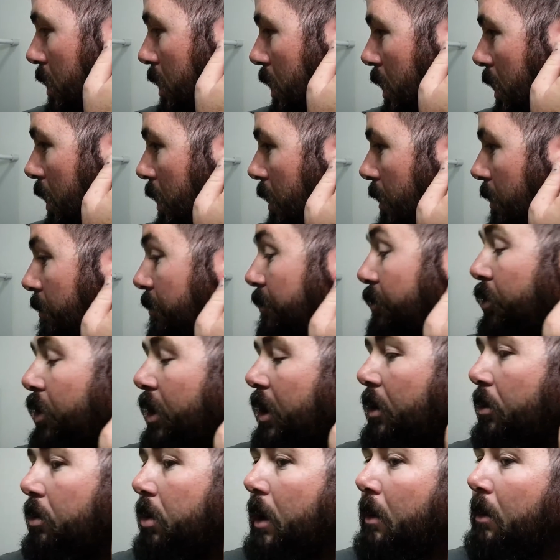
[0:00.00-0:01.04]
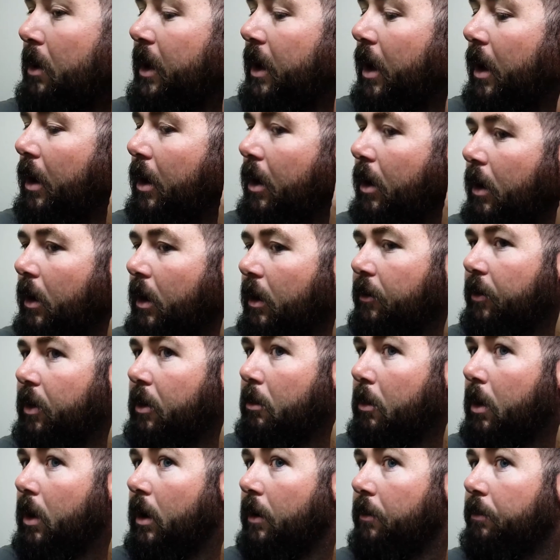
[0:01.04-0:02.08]
Well, probably not all of it,
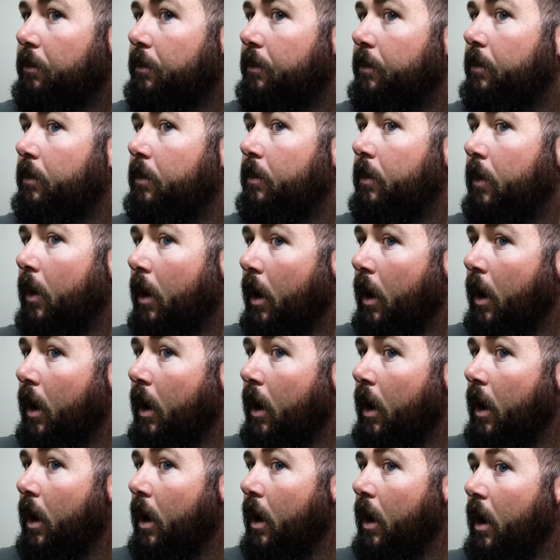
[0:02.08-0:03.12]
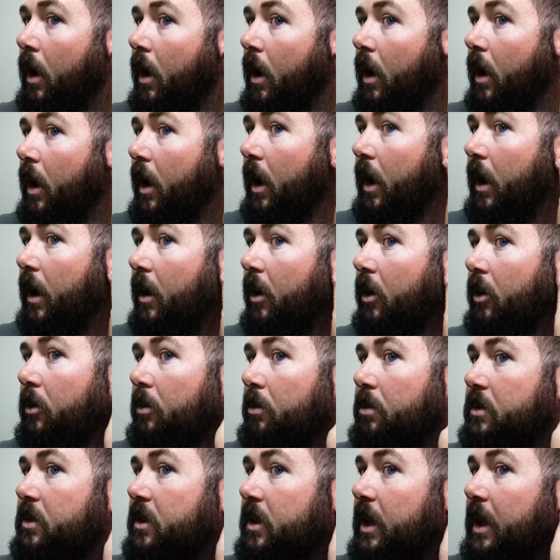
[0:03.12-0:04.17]
but it
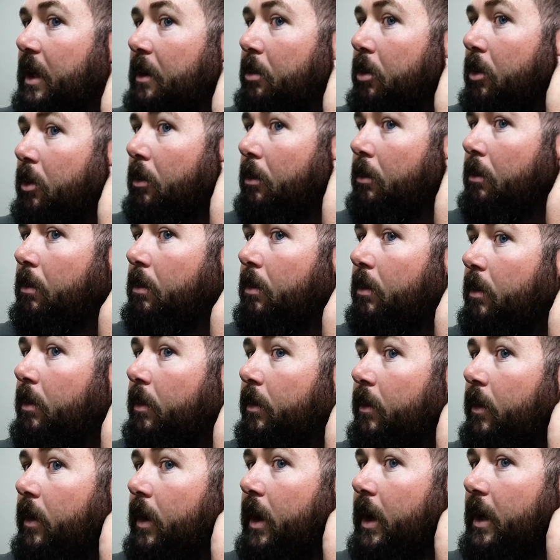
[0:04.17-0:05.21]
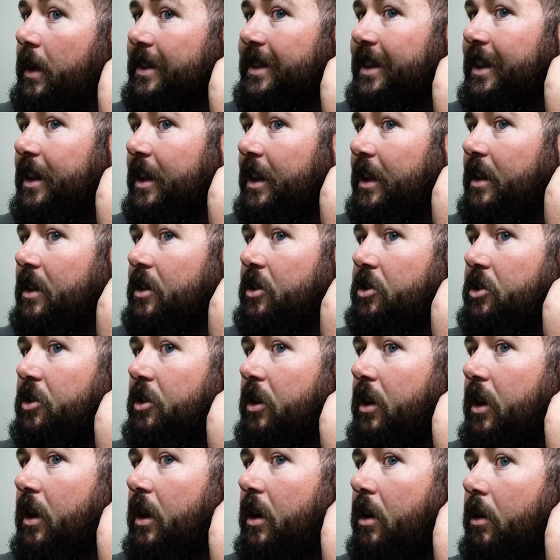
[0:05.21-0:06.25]
helps keep them as clean as you
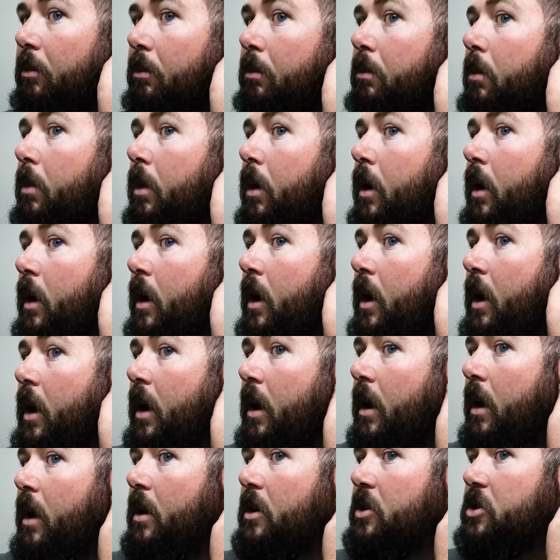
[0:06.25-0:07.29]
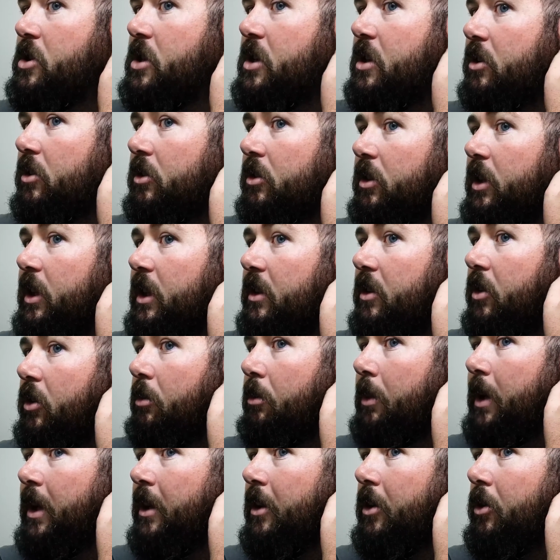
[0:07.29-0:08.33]
can get them. She only told
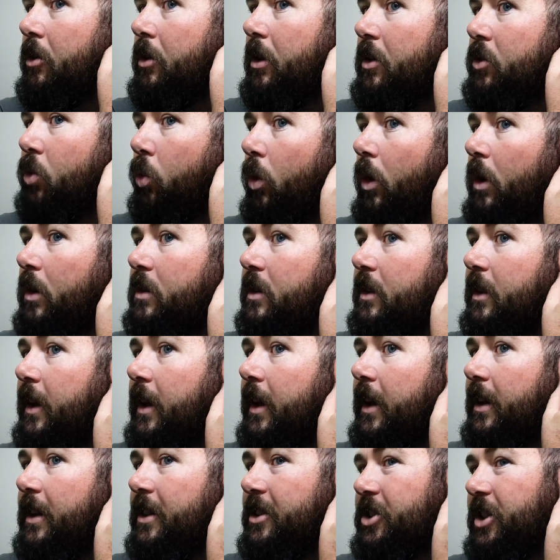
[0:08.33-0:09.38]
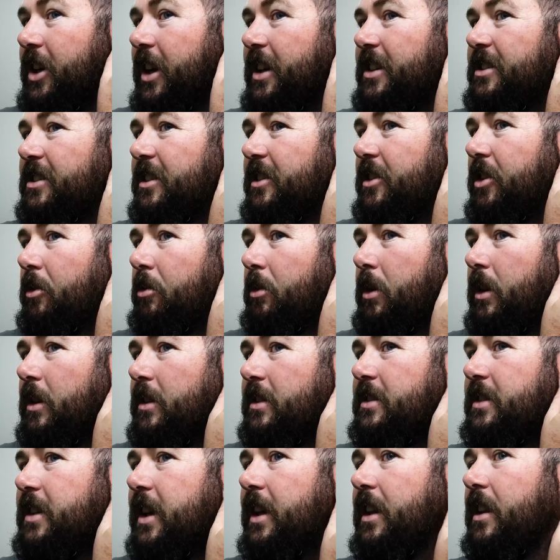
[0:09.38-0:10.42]
me to do this once a day, and she actually told me the
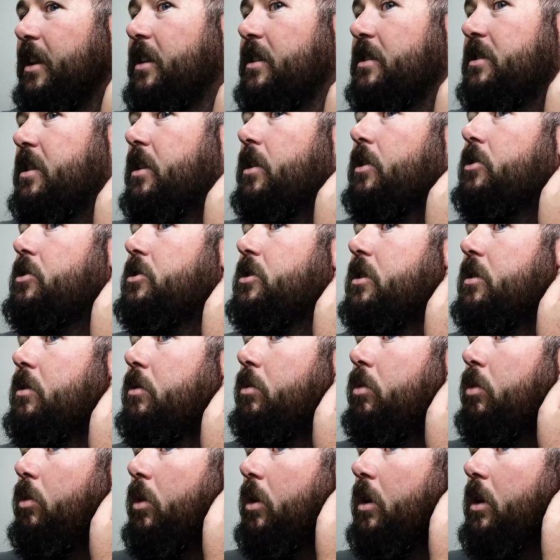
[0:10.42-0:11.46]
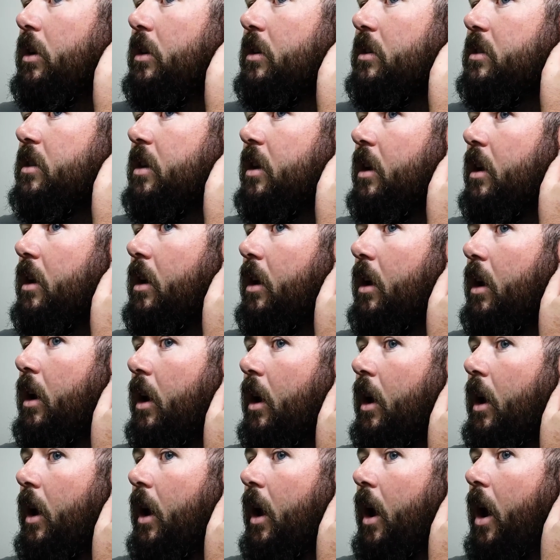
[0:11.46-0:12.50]
saline solution was
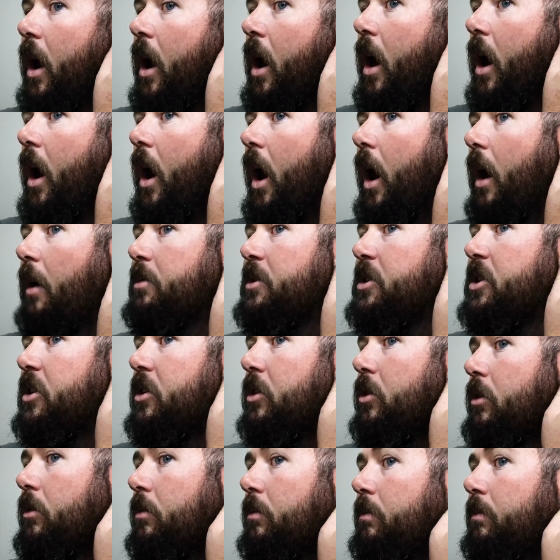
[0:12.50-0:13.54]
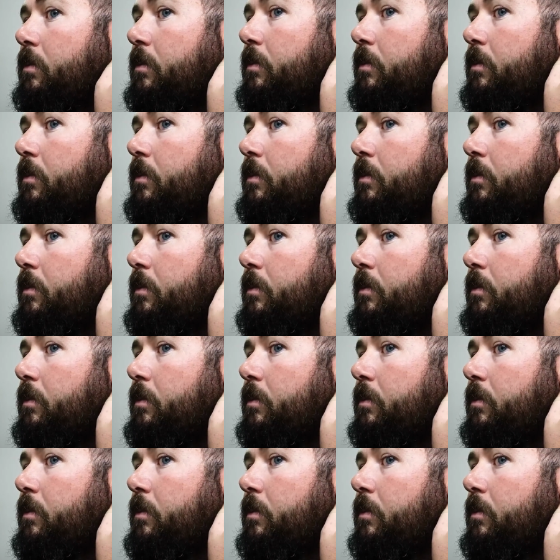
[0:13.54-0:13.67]
optional.